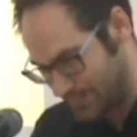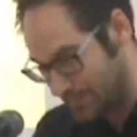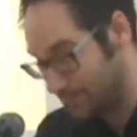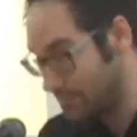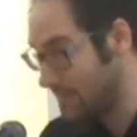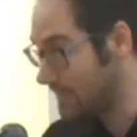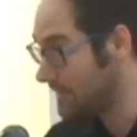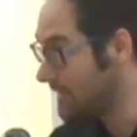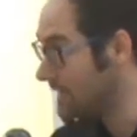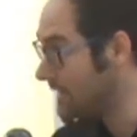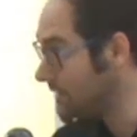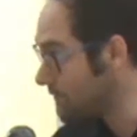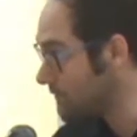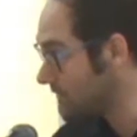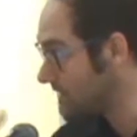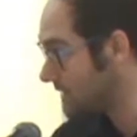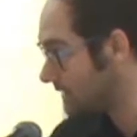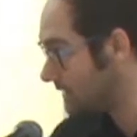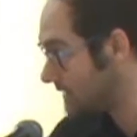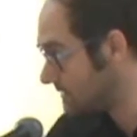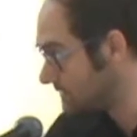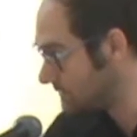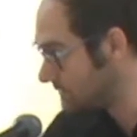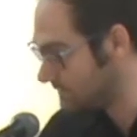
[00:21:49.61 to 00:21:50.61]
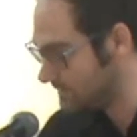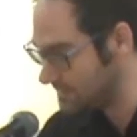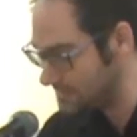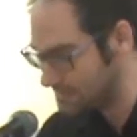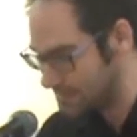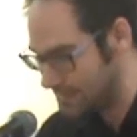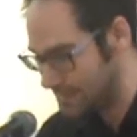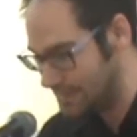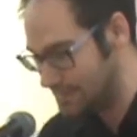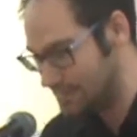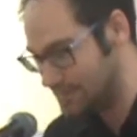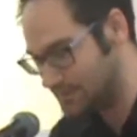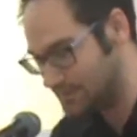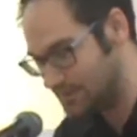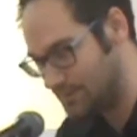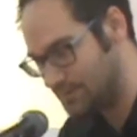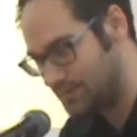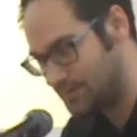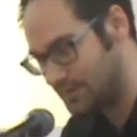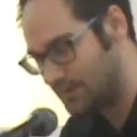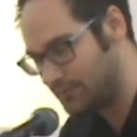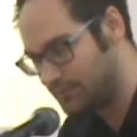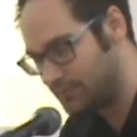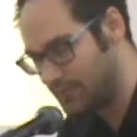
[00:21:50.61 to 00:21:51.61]
I mean, that was also decided
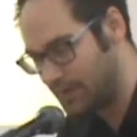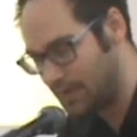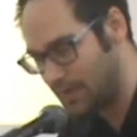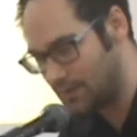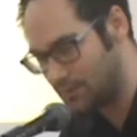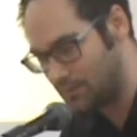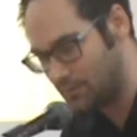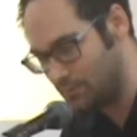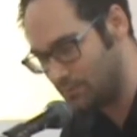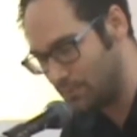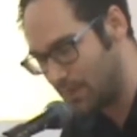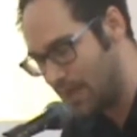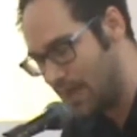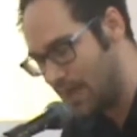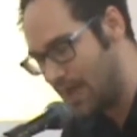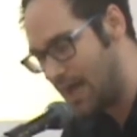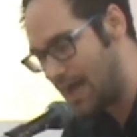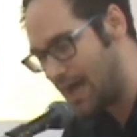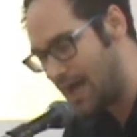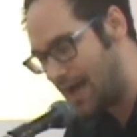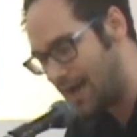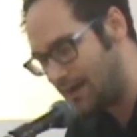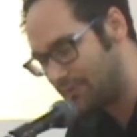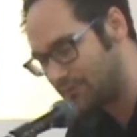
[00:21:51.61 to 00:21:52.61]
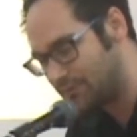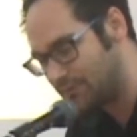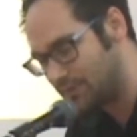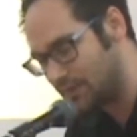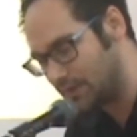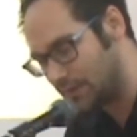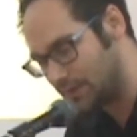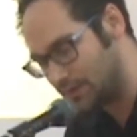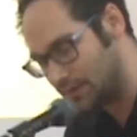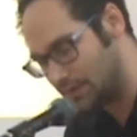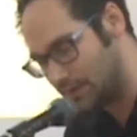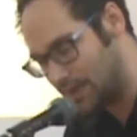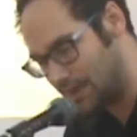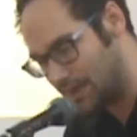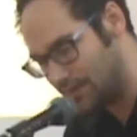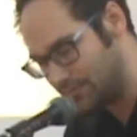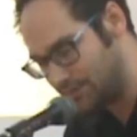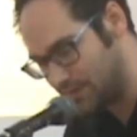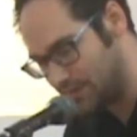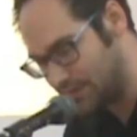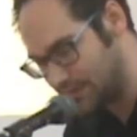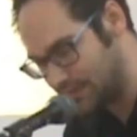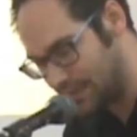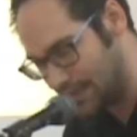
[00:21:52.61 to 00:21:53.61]
on a referendum
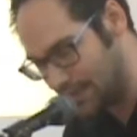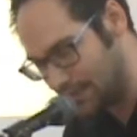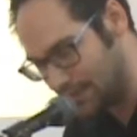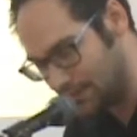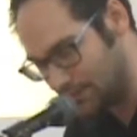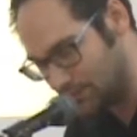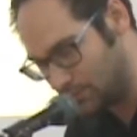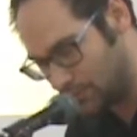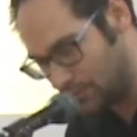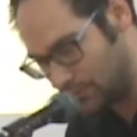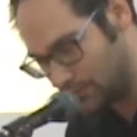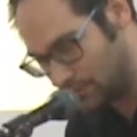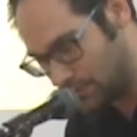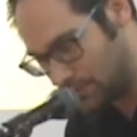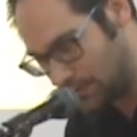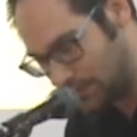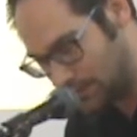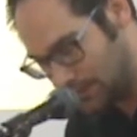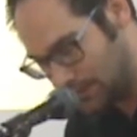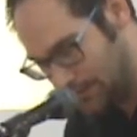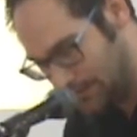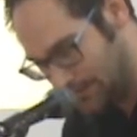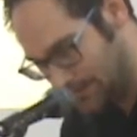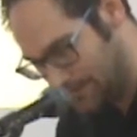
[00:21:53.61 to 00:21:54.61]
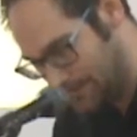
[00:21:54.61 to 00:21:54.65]
after Second World War.